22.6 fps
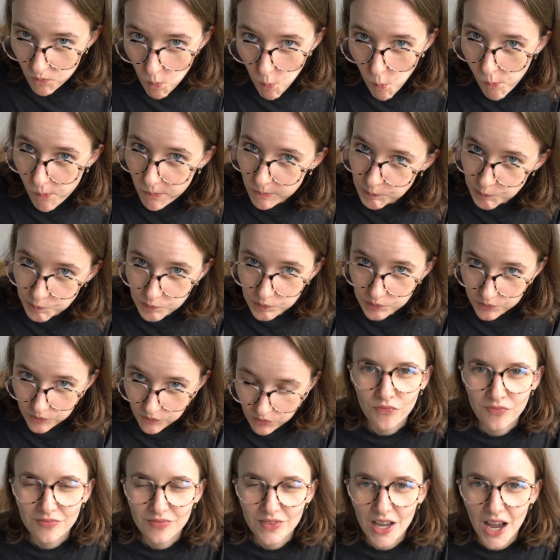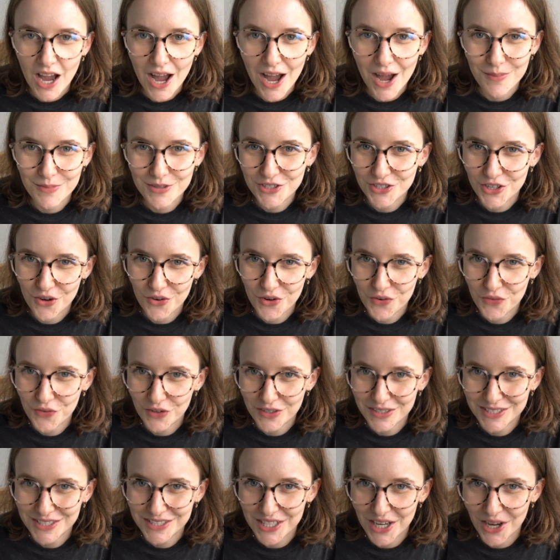Mm. I'm sorry for
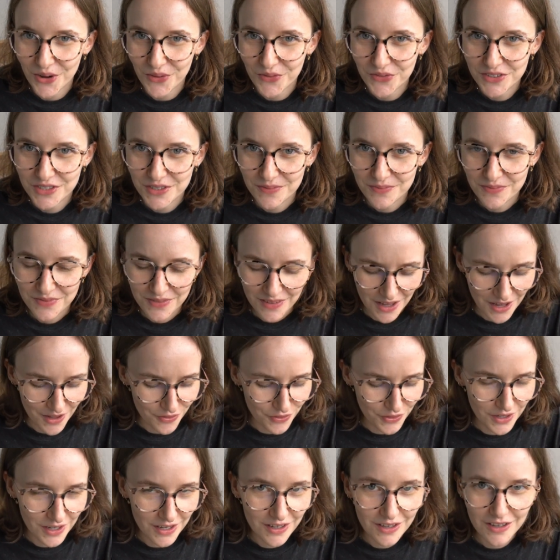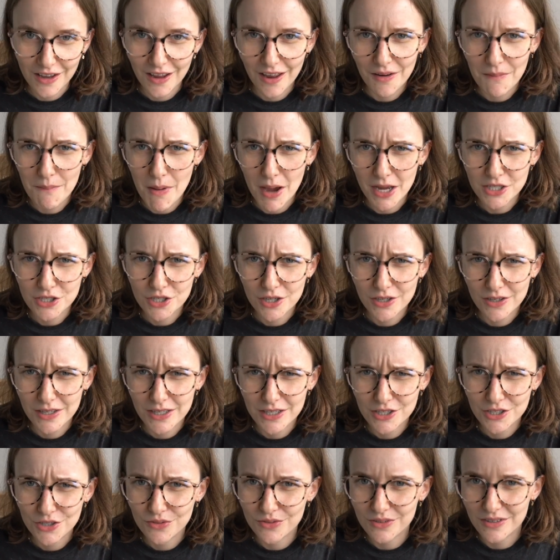the sound. I think it might turn
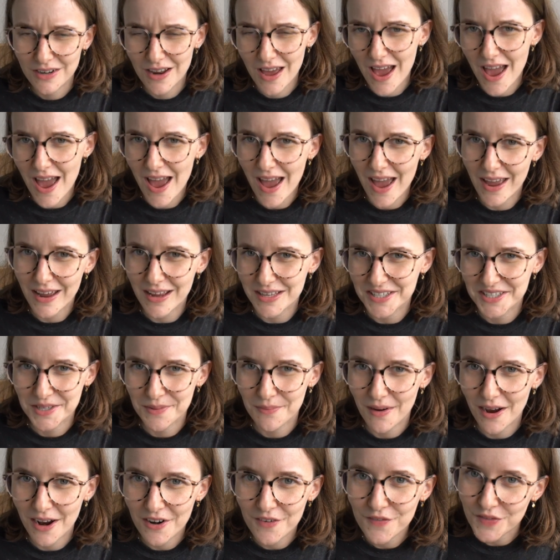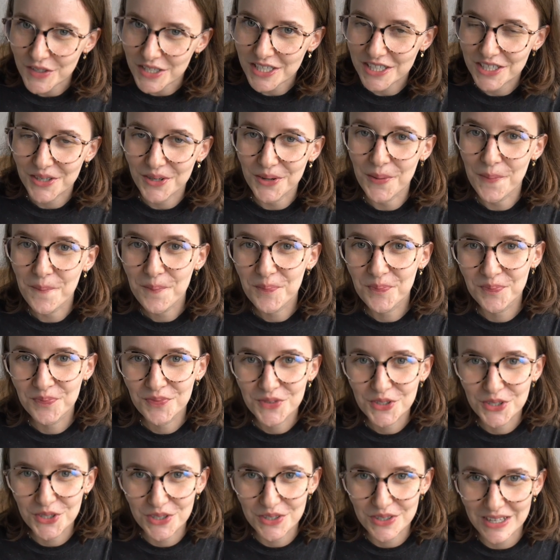into an ASMR video.
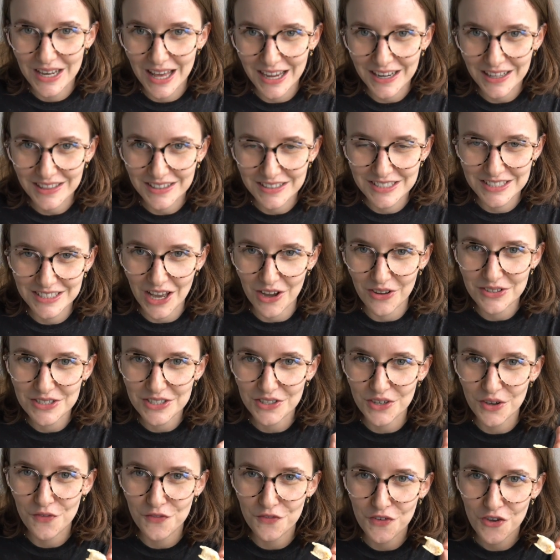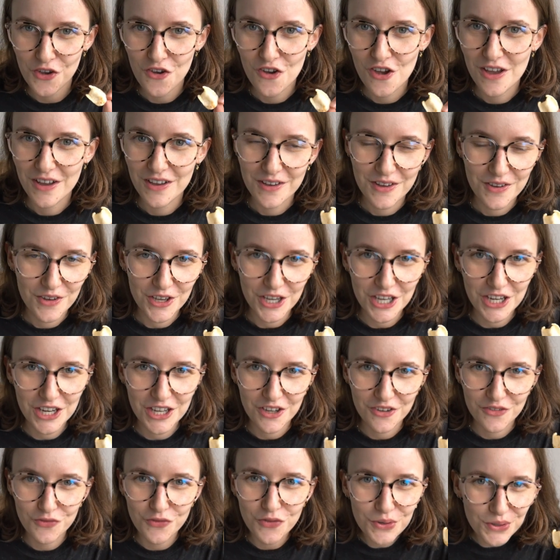Do you like the sounds of
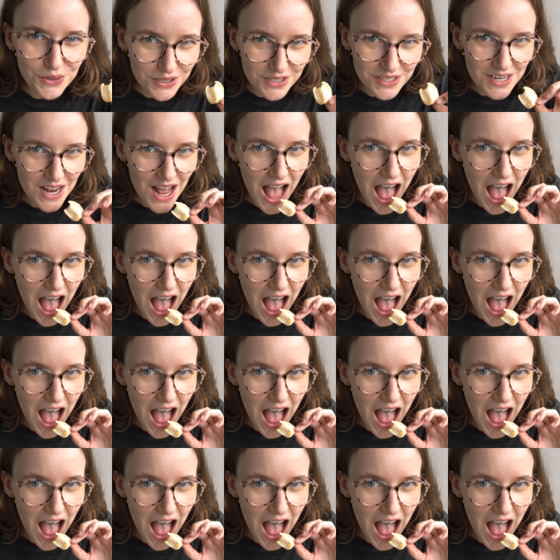eating food?